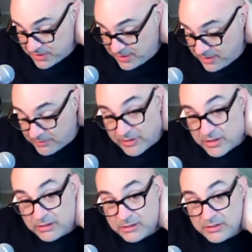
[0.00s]
damn fun
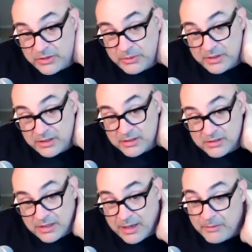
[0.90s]
doing this.
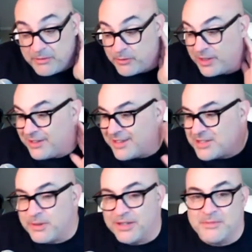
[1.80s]
And I mean, really, that's
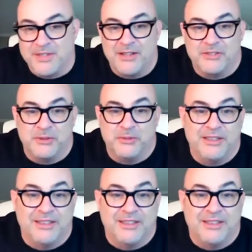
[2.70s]
what it comes down to, right?